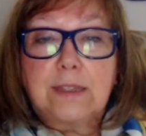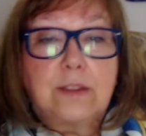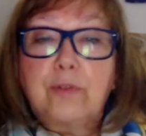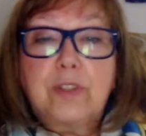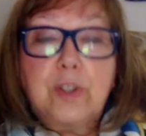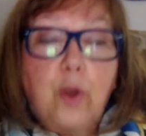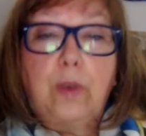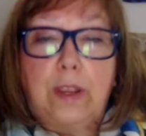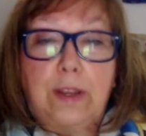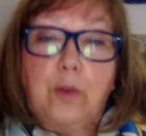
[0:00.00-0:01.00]
There is no
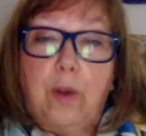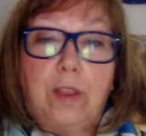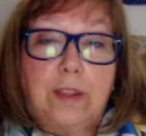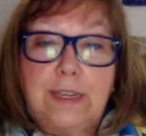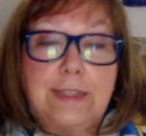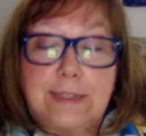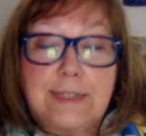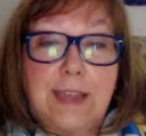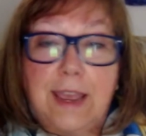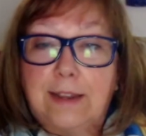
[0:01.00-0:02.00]
inequality in
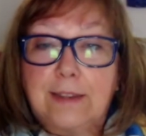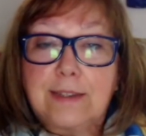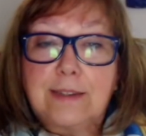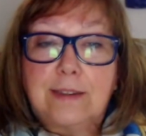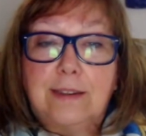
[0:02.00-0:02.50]
status.